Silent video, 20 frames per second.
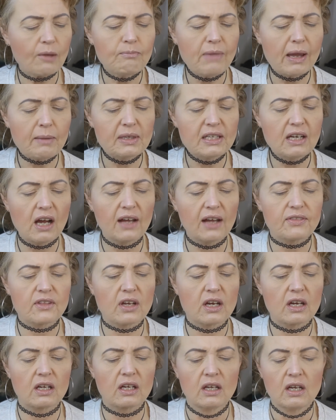Maybe
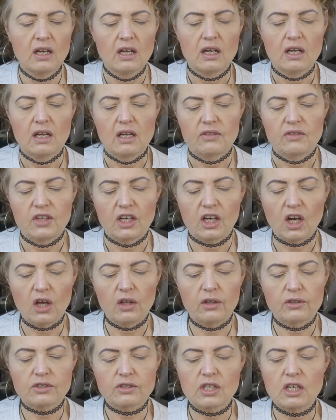not the
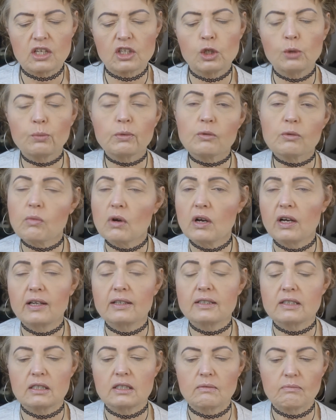colors that you would
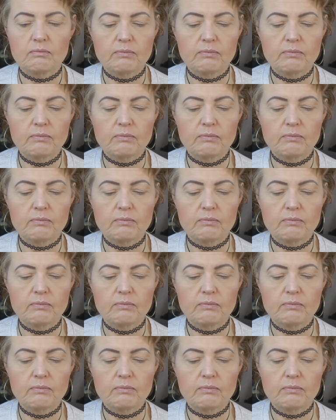want,